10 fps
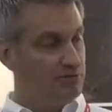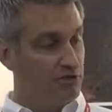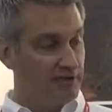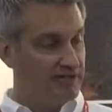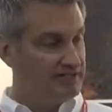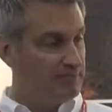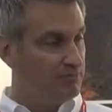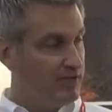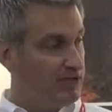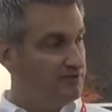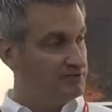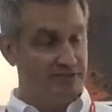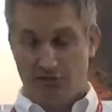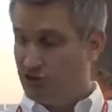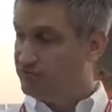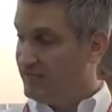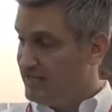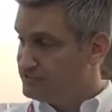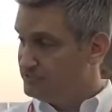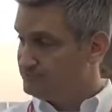So a great example of that obviously is an arc
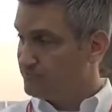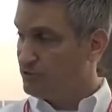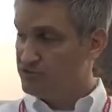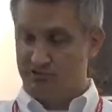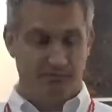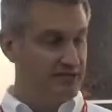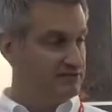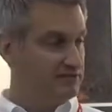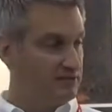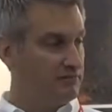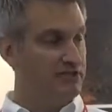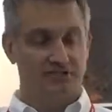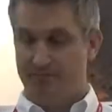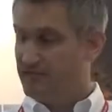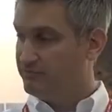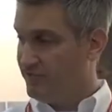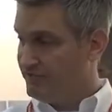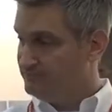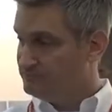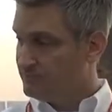flash, which emits a tremendous amount of
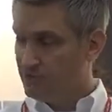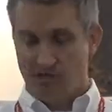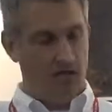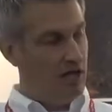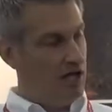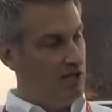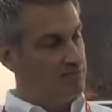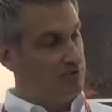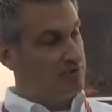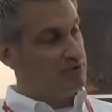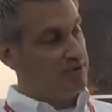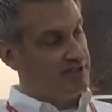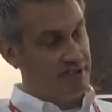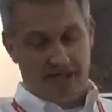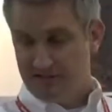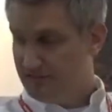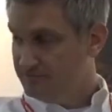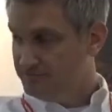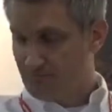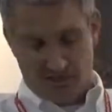light. So this will detect it,
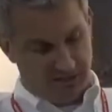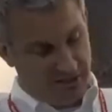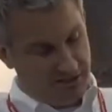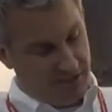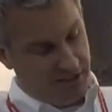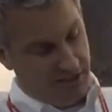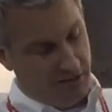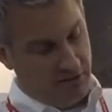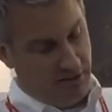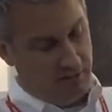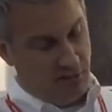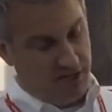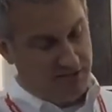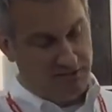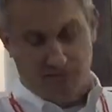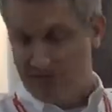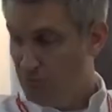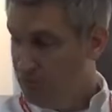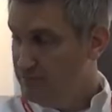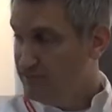it sends it in here, and it processes it
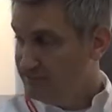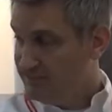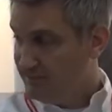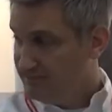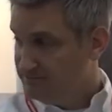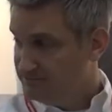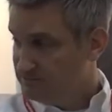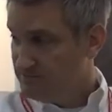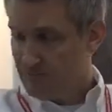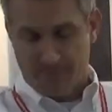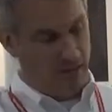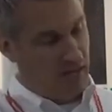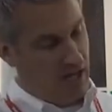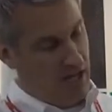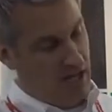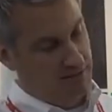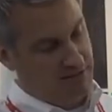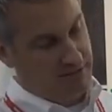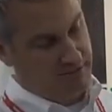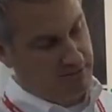within 1 millisecond.
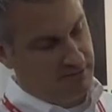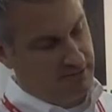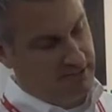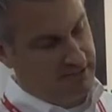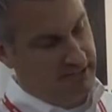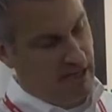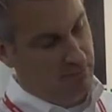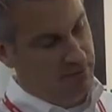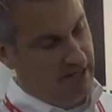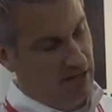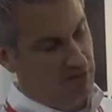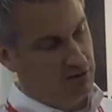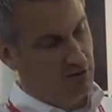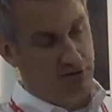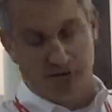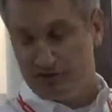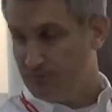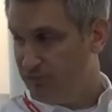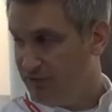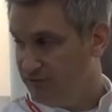Sends an output out to a
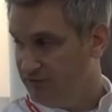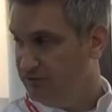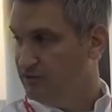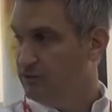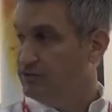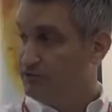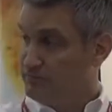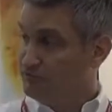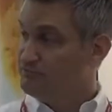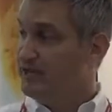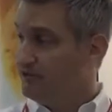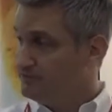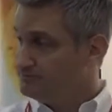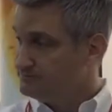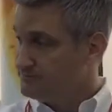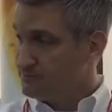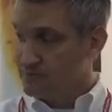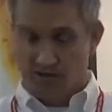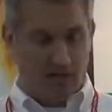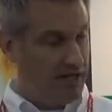circuit breaker to remove power.
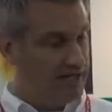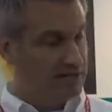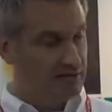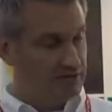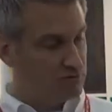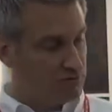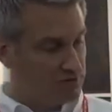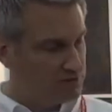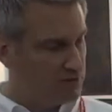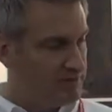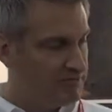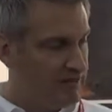And again, it's extremely